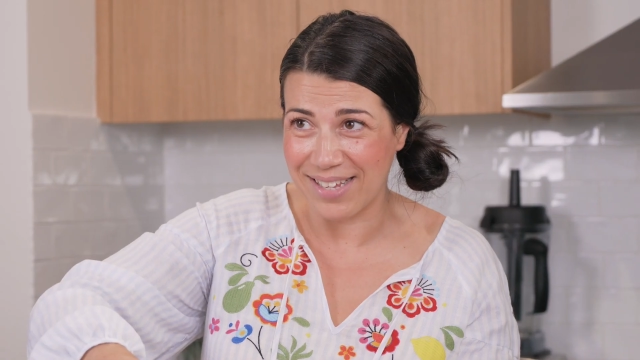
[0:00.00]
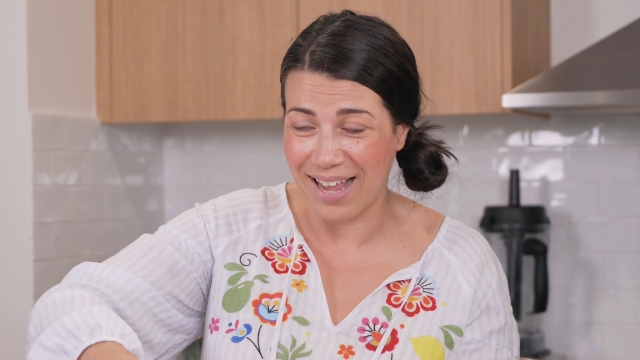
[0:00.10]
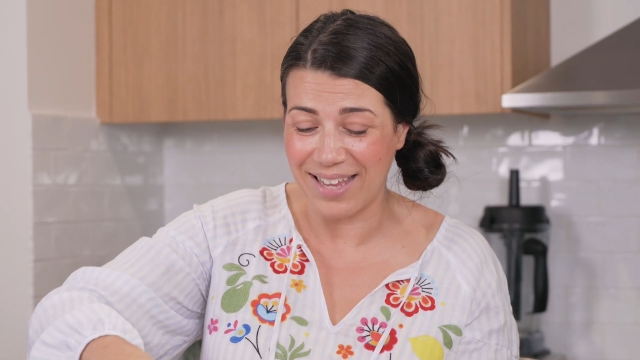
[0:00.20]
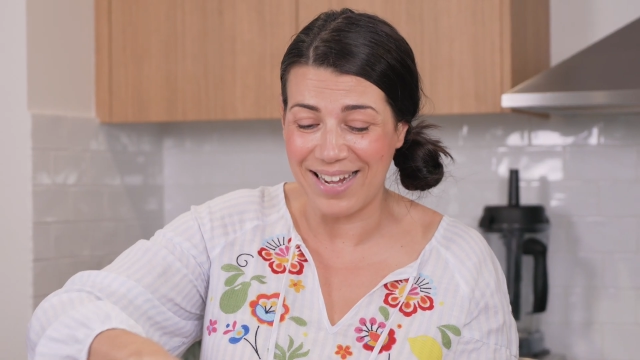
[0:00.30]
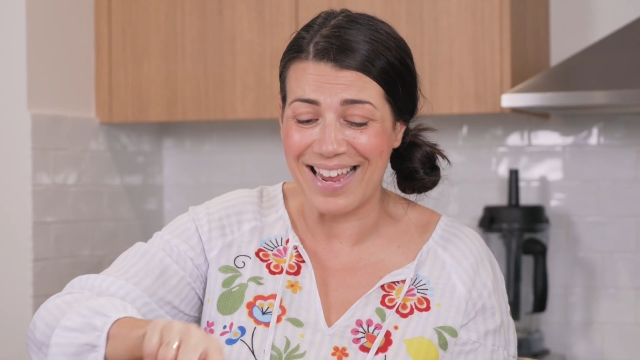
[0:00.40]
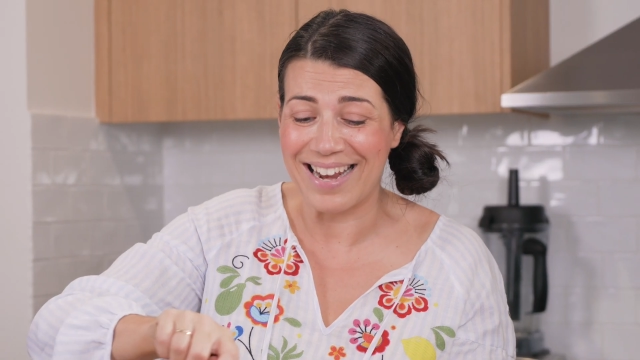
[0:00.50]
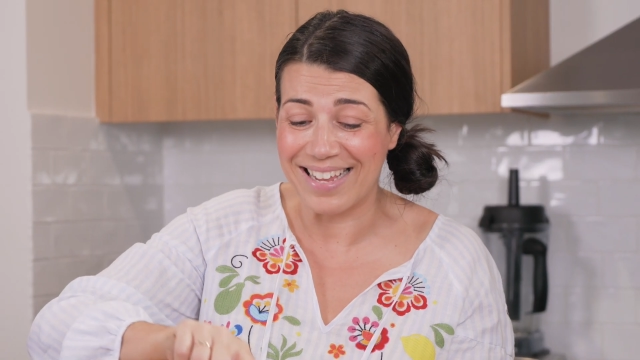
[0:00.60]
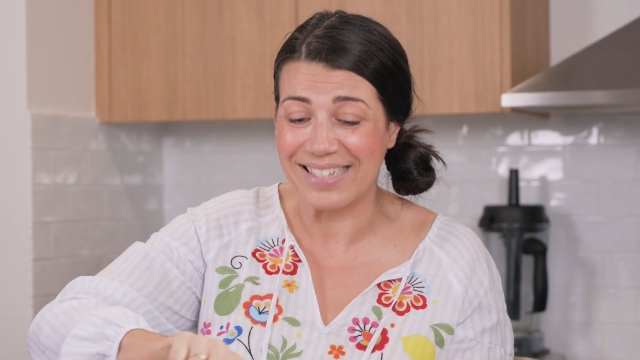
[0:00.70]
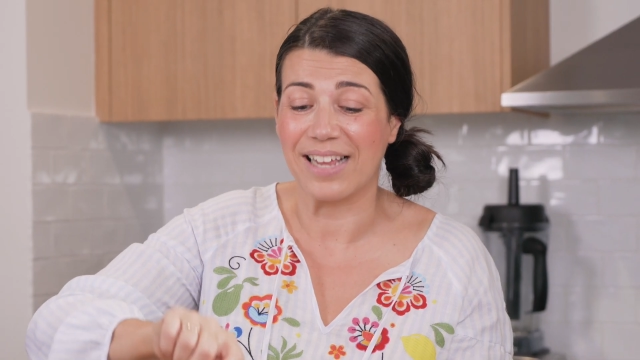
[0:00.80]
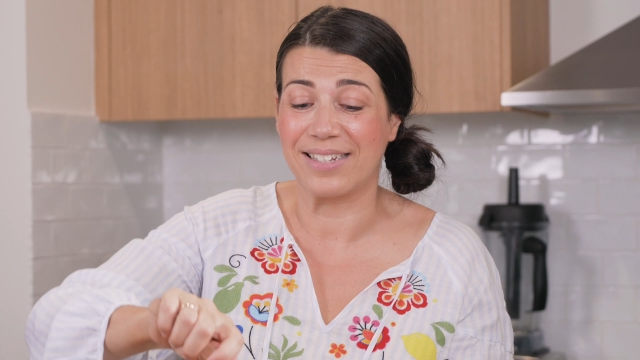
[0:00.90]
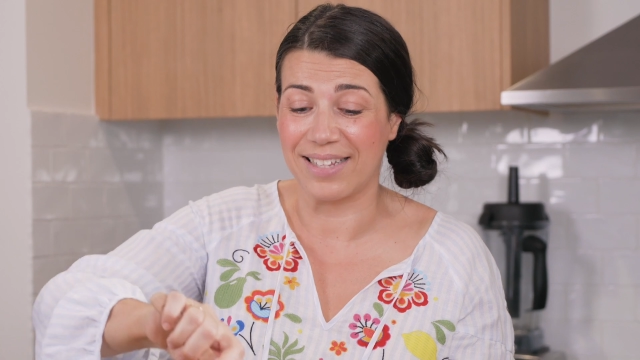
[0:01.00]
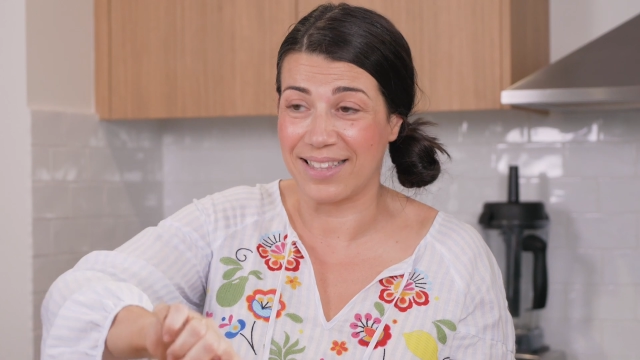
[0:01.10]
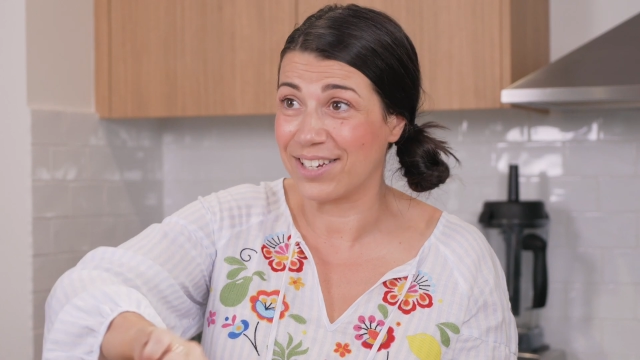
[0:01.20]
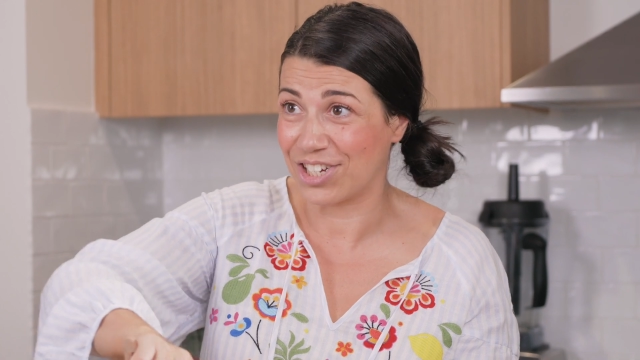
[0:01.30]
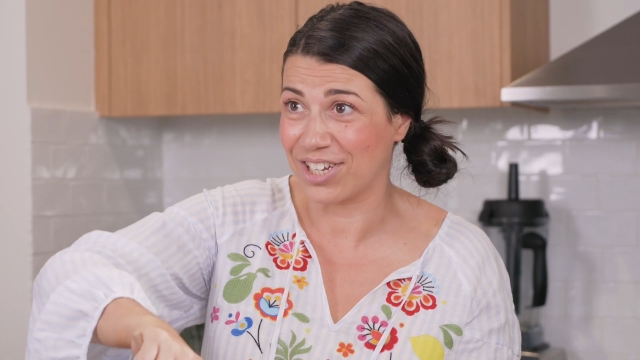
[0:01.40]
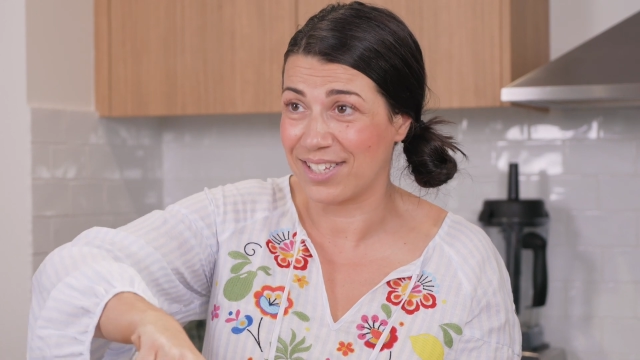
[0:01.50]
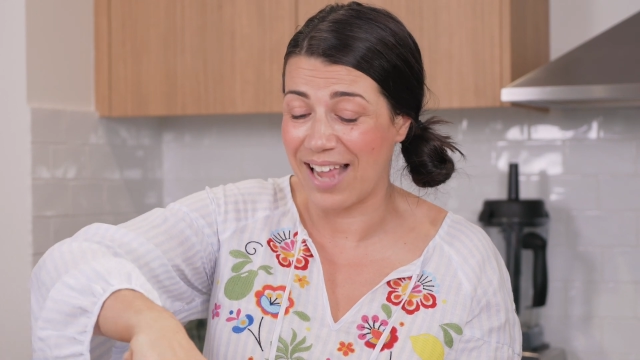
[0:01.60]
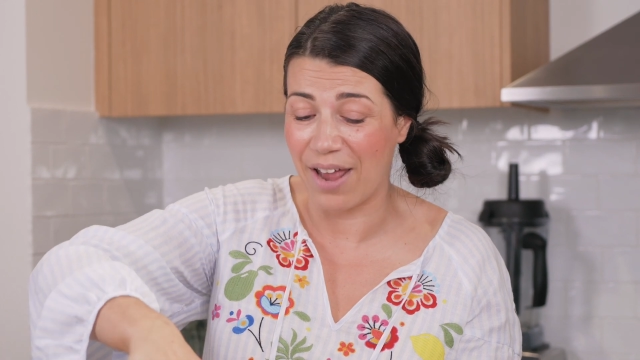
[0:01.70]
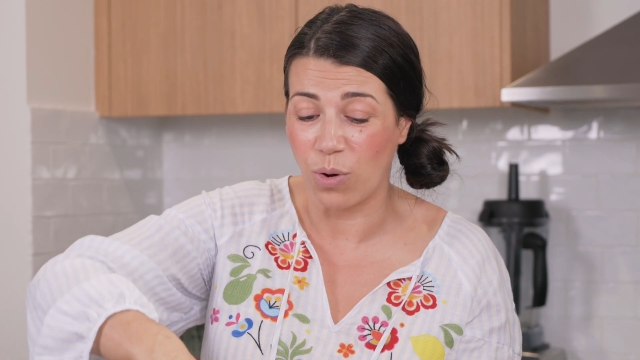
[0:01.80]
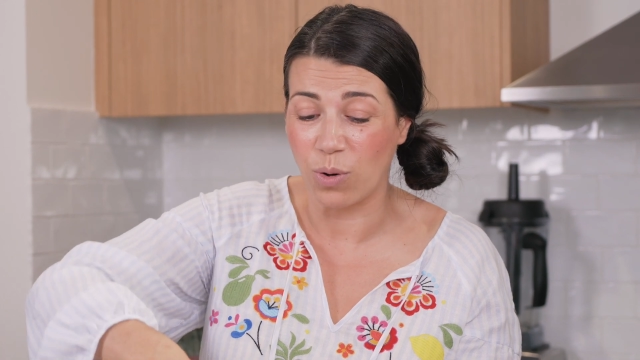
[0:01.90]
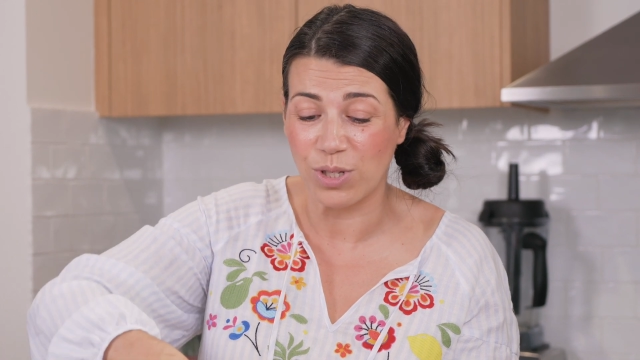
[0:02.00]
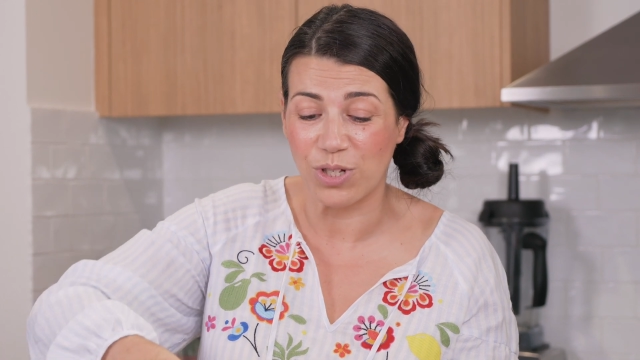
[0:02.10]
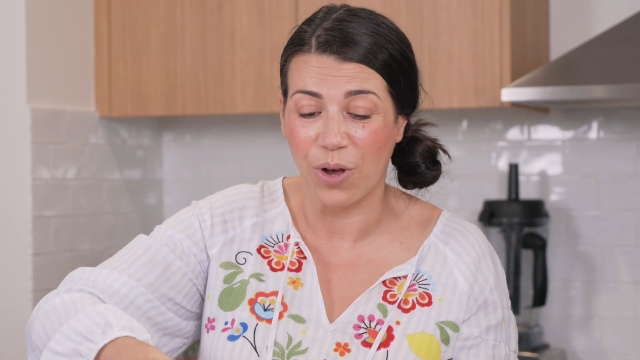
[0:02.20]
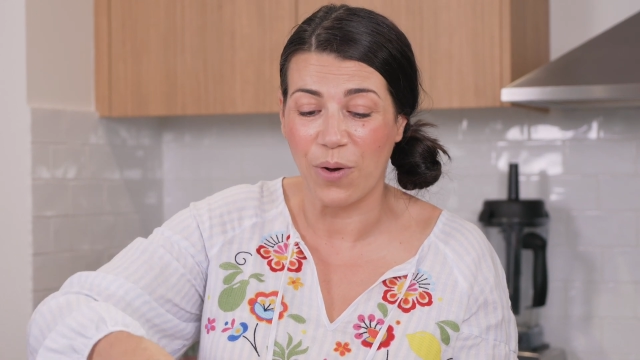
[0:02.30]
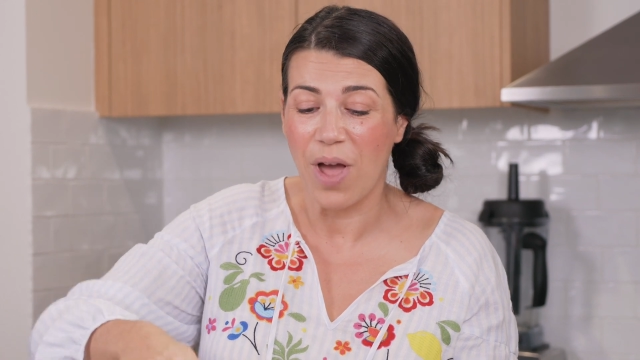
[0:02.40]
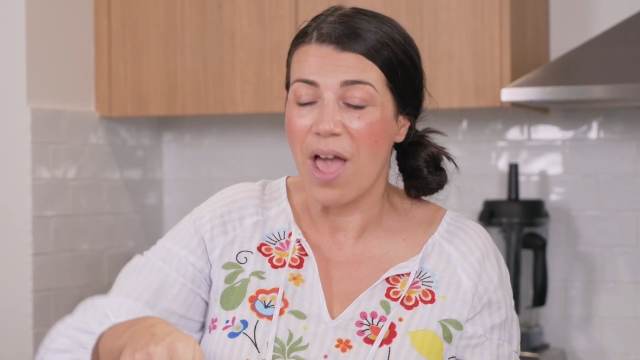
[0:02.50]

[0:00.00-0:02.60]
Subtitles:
salad. It is delicious. And also,